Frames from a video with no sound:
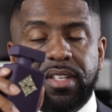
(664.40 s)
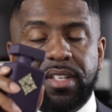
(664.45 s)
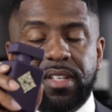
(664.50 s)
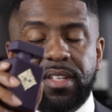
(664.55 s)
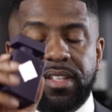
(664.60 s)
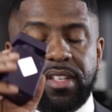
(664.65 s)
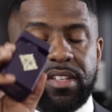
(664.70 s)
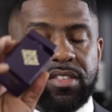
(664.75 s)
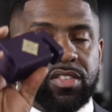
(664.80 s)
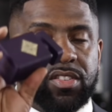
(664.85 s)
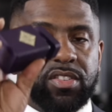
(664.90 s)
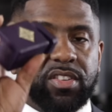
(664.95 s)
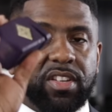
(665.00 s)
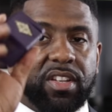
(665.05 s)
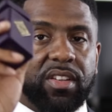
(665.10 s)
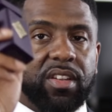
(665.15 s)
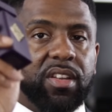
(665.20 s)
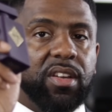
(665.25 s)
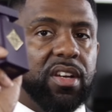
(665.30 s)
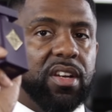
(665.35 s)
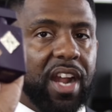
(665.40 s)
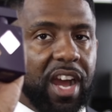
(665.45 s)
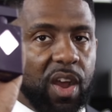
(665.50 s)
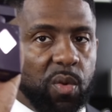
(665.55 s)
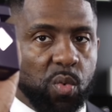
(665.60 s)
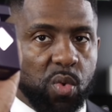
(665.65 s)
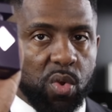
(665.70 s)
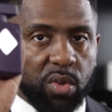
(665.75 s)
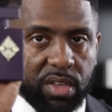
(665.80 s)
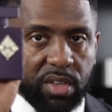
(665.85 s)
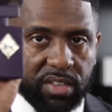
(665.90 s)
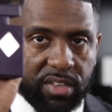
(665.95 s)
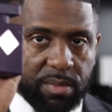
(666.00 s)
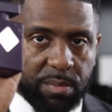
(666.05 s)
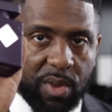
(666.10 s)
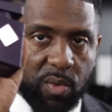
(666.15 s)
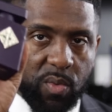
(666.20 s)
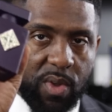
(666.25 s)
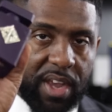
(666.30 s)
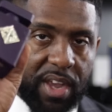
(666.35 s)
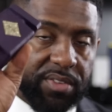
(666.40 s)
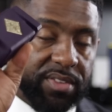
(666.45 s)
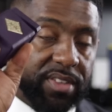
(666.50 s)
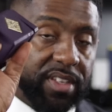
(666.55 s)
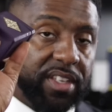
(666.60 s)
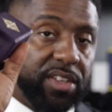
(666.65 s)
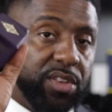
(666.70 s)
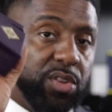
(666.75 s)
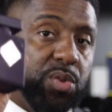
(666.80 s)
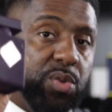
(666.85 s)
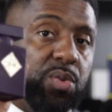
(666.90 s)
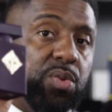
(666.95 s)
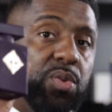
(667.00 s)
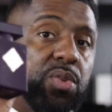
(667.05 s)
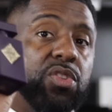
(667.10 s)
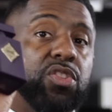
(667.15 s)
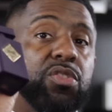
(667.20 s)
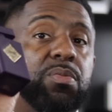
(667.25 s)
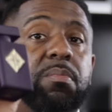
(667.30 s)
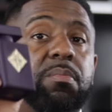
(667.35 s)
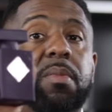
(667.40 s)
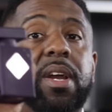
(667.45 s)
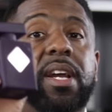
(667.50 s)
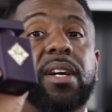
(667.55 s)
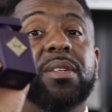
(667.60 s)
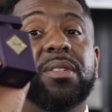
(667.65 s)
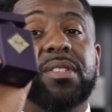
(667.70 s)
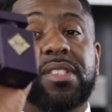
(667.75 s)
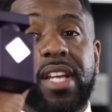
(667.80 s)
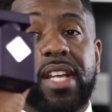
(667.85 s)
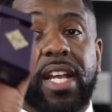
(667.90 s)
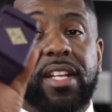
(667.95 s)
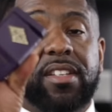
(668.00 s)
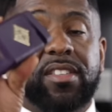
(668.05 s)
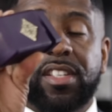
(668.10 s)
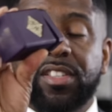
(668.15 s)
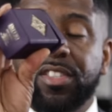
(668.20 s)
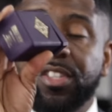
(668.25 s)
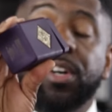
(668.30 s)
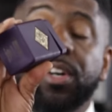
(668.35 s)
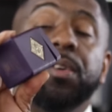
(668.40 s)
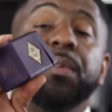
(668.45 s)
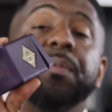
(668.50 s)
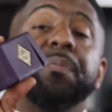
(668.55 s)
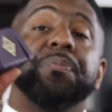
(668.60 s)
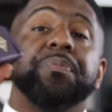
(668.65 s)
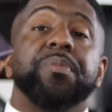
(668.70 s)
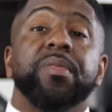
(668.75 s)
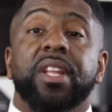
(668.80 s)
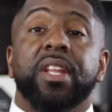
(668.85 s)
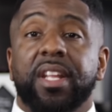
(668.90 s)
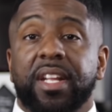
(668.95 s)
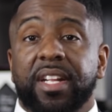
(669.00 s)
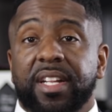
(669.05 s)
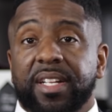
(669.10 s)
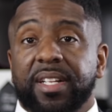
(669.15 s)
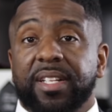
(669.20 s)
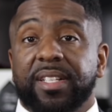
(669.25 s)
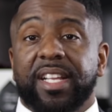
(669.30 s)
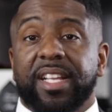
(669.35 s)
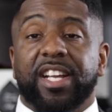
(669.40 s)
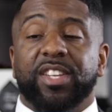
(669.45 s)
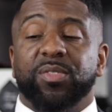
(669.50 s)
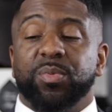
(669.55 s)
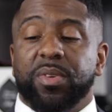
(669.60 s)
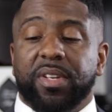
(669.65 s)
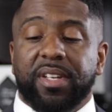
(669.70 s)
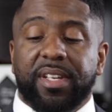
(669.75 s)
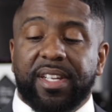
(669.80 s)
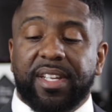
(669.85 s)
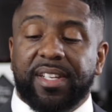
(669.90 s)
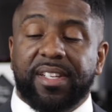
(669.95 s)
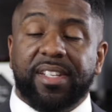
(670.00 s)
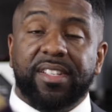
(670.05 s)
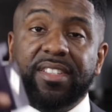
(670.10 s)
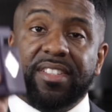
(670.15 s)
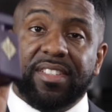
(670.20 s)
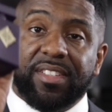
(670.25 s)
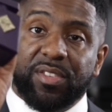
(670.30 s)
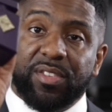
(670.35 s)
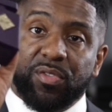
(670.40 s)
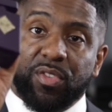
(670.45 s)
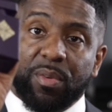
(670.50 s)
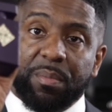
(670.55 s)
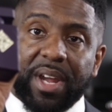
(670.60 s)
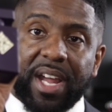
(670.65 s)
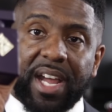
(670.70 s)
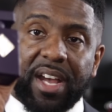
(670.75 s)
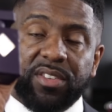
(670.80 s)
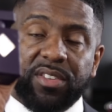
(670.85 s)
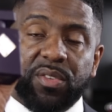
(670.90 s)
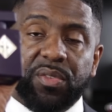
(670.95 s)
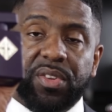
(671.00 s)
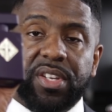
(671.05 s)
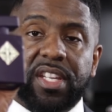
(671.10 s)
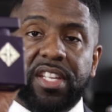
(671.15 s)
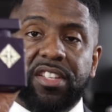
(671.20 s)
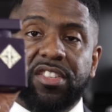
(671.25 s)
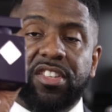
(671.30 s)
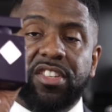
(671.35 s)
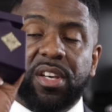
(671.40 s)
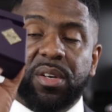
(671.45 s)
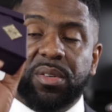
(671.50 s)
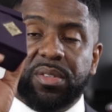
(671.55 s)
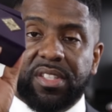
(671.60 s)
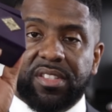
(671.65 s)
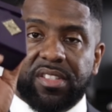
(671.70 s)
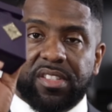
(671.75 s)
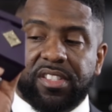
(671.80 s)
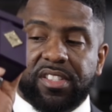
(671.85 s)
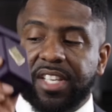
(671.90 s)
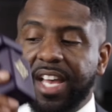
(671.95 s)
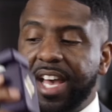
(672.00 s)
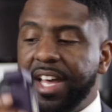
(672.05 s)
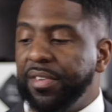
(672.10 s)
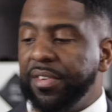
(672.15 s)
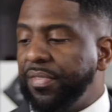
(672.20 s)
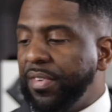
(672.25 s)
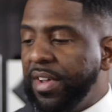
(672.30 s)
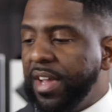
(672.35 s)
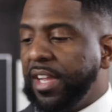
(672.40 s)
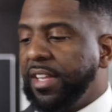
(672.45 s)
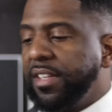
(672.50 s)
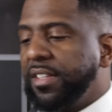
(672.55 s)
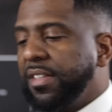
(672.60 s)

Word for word: This is just good. I wore this and my wife said, "You smell sexy." So that's what it is from my house of Initio. This is Side Effect.